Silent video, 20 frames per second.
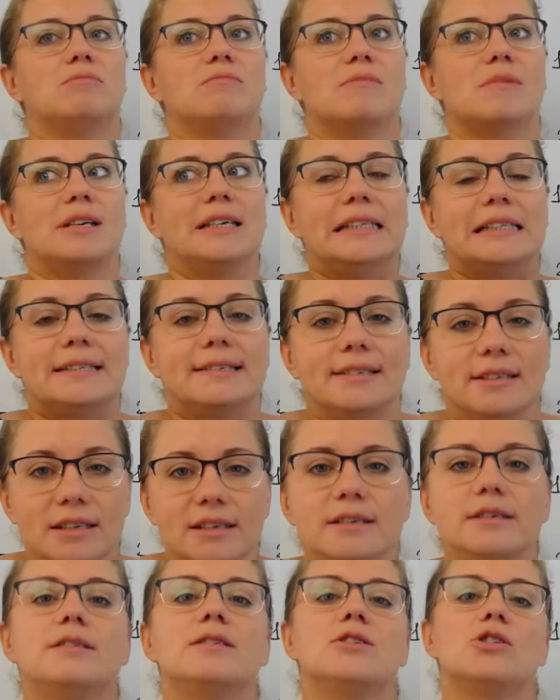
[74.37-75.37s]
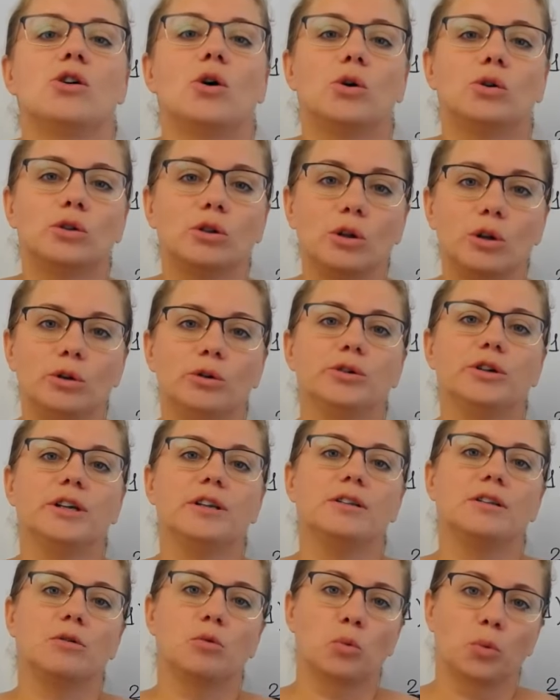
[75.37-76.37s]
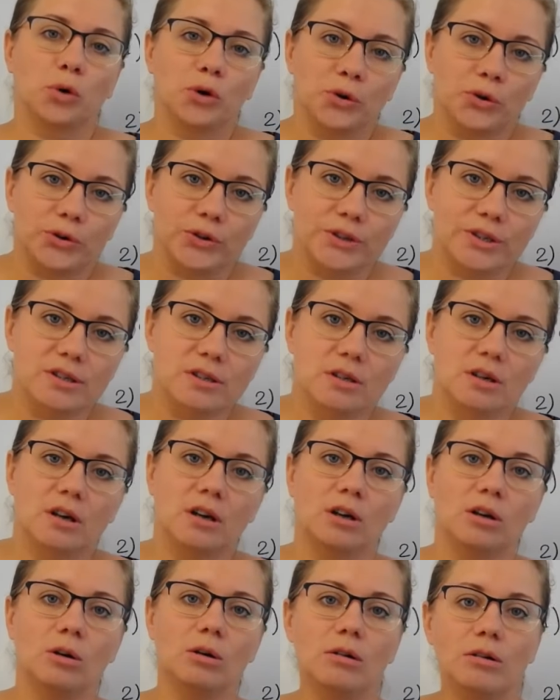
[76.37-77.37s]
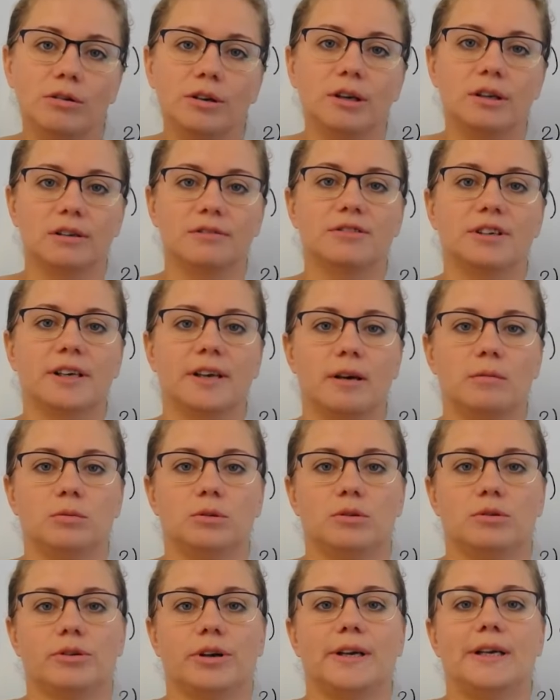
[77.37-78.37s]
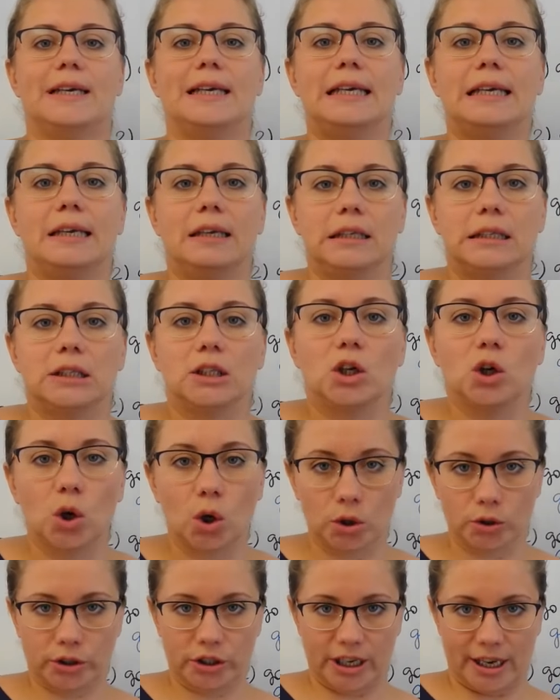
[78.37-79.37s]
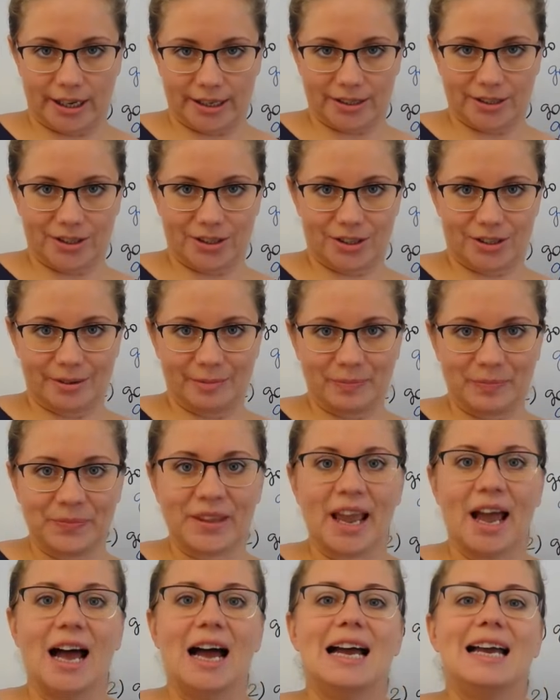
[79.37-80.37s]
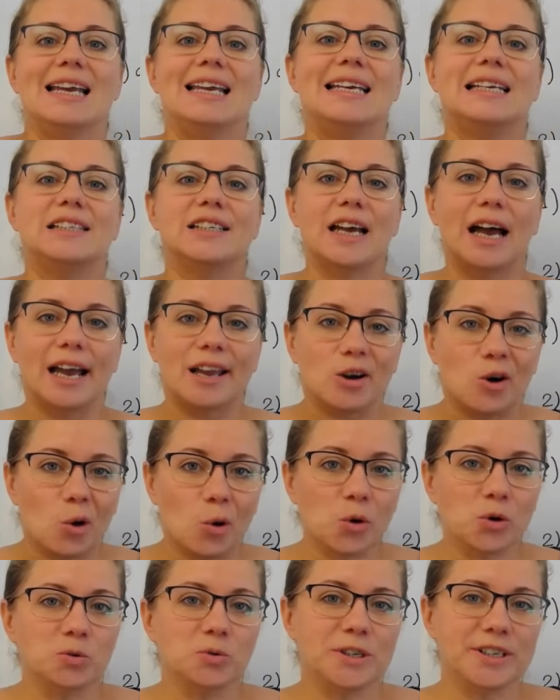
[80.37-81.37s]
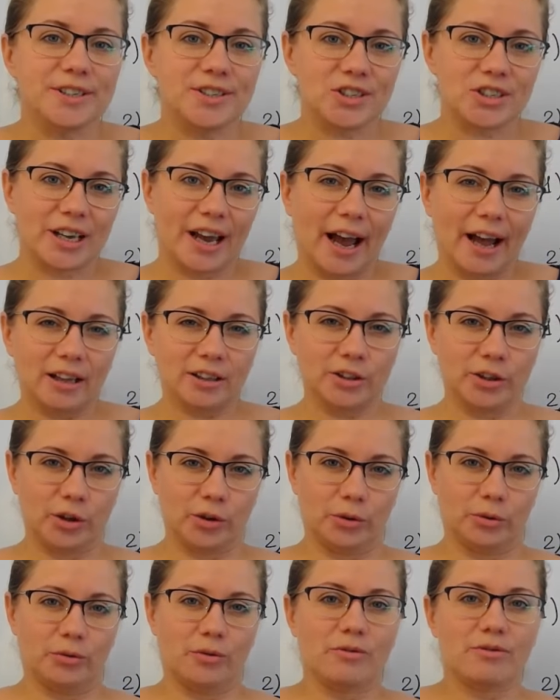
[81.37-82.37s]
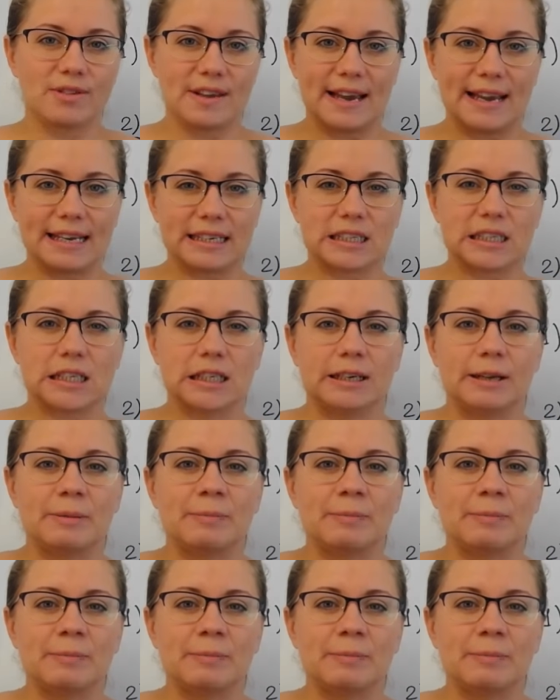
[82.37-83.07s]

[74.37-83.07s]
insist on learning the words, learning the vocabulary in context. And I always tell you that